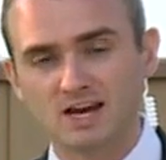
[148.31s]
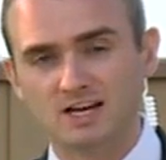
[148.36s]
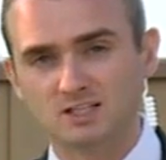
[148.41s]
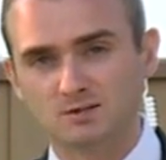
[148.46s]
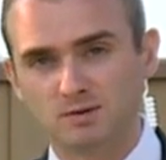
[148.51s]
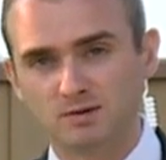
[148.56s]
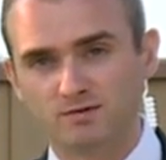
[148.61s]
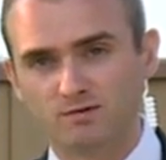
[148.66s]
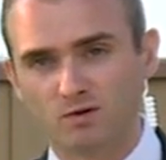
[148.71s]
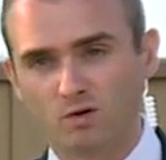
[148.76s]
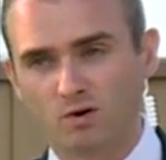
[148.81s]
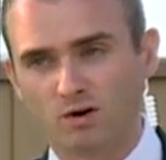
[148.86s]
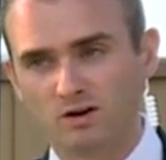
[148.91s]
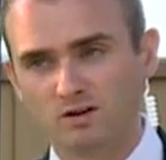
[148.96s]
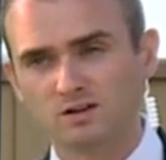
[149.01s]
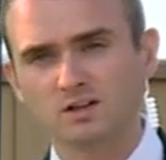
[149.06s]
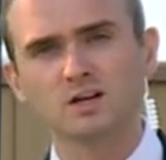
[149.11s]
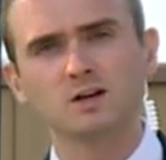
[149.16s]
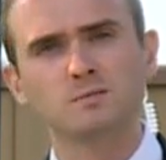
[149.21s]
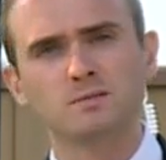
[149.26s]
days
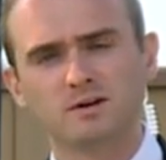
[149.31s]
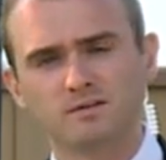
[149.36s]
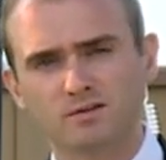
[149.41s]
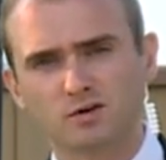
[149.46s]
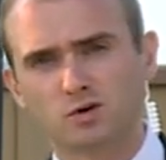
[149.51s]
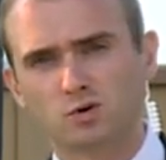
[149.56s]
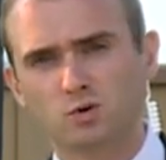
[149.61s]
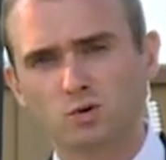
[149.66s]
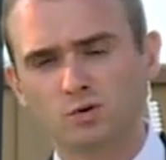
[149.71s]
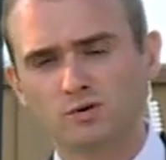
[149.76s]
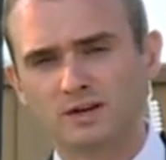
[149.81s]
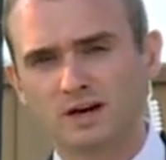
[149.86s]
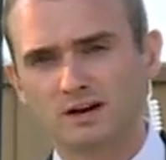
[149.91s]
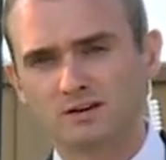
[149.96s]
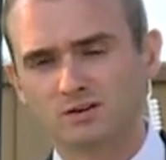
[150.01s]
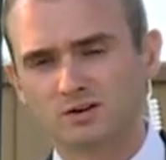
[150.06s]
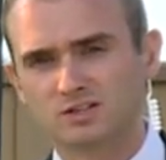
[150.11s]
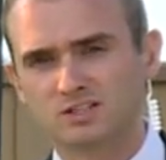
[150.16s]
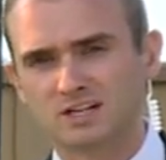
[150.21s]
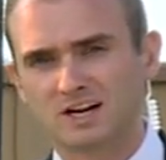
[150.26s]
before a little bit of a cool
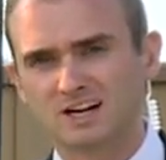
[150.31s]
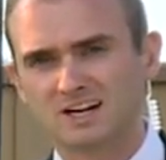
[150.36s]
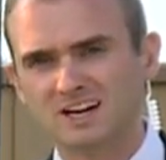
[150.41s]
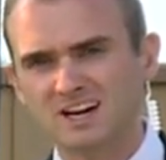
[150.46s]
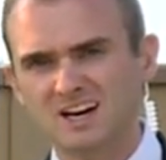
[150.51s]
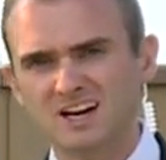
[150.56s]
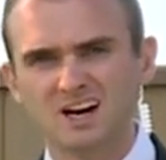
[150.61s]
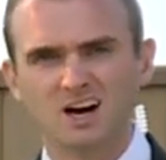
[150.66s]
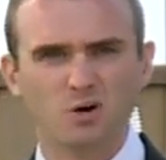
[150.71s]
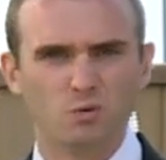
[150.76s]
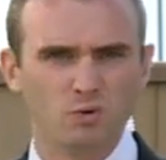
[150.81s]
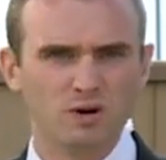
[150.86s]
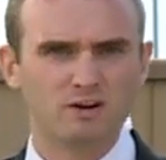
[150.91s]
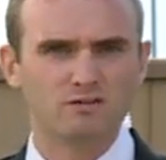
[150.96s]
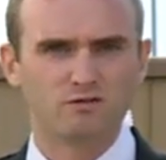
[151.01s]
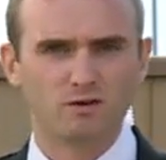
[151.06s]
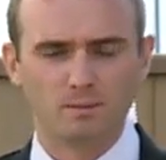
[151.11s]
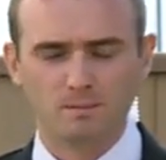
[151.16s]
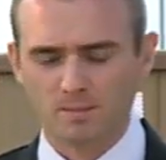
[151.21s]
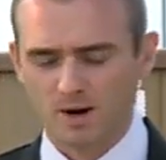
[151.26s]
down looks like a
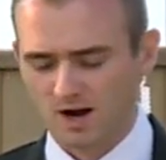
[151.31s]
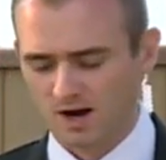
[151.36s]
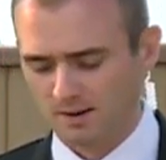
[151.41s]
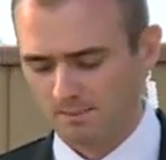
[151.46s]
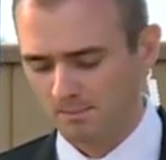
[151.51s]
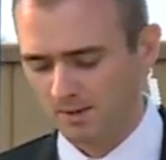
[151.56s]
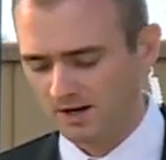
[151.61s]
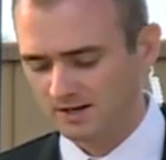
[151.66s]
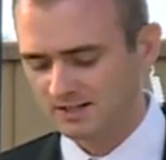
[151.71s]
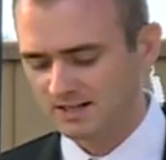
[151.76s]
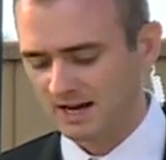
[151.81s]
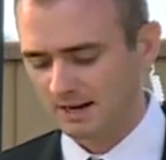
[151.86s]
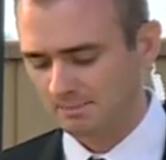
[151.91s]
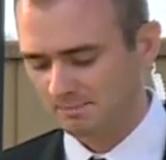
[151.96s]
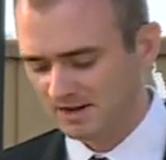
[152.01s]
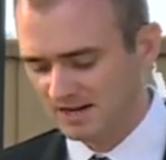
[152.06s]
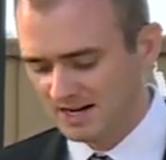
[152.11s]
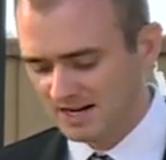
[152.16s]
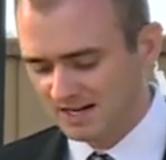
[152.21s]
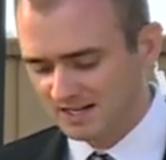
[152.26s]
week from uh, Monday.